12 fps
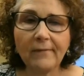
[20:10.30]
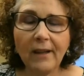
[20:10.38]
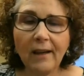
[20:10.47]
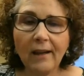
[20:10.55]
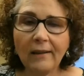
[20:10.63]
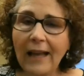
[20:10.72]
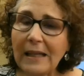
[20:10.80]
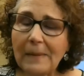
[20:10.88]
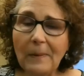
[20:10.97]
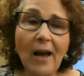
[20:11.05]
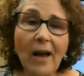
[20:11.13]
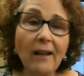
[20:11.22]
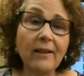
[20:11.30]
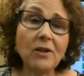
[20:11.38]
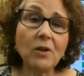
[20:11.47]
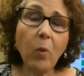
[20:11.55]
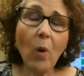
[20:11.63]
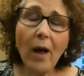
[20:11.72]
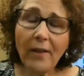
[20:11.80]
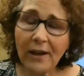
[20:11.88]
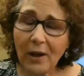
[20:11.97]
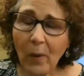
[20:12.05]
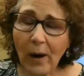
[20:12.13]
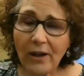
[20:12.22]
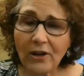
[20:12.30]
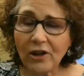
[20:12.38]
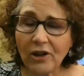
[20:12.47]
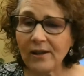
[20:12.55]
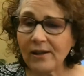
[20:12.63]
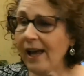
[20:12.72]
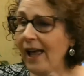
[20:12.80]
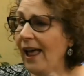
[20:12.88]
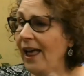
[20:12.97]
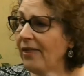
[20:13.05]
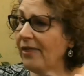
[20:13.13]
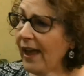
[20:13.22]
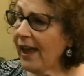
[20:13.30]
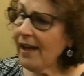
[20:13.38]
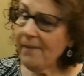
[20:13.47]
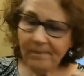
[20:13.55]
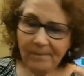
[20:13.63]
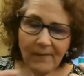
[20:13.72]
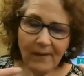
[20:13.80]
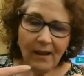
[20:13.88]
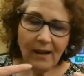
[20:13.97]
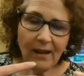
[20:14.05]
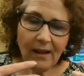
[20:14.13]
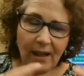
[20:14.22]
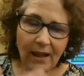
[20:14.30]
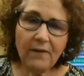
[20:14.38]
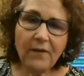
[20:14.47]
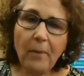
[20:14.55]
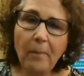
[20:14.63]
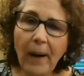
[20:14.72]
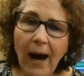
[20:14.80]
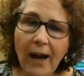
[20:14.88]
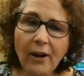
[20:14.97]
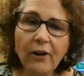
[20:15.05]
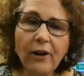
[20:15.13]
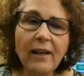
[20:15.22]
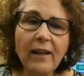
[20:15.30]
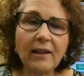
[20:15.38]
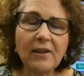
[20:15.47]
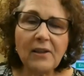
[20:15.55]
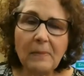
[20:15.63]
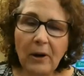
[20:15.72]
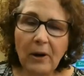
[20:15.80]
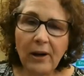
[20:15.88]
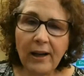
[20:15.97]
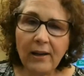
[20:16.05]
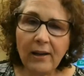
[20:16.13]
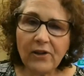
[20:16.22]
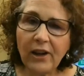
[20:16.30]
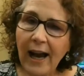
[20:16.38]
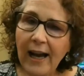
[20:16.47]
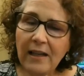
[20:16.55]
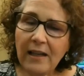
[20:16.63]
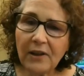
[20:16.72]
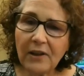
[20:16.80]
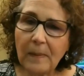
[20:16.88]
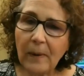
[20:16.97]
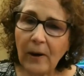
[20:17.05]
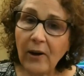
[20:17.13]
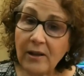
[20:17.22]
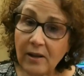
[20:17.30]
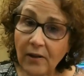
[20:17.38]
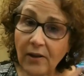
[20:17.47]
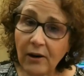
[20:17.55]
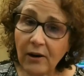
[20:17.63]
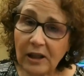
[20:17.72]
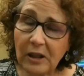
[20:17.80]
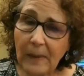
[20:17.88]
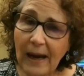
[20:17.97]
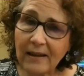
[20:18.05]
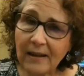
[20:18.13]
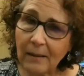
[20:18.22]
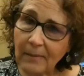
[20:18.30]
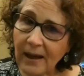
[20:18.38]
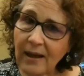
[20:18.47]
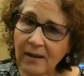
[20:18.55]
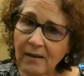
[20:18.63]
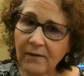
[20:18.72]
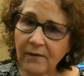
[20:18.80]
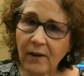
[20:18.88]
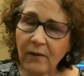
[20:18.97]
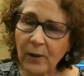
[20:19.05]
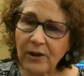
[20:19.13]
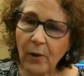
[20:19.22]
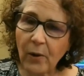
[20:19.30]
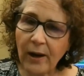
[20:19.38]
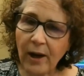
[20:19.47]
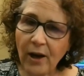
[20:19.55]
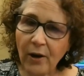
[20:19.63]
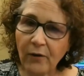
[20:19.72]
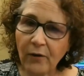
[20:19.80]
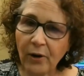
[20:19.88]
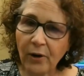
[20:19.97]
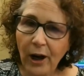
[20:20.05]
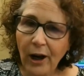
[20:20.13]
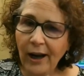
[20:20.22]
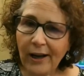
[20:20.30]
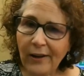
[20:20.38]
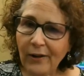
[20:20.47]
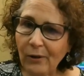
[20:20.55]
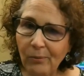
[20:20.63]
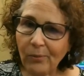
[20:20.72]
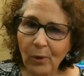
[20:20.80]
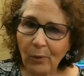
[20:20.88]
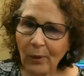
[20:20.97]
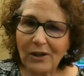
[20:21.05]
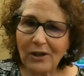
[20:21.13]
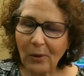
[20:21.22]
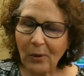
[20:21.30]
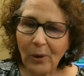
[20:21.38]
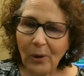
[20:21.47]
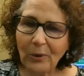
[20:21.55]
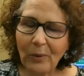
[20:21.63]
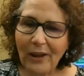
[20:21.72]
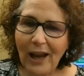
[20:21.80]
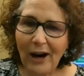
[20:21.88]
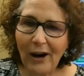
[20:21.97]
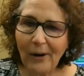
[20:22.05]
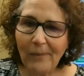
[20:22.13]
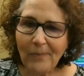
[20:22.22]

Last but not least, quality questions. They give the buyer an experience, the kind of experience that they're expecting because of what's going on over in the rest of the world when they are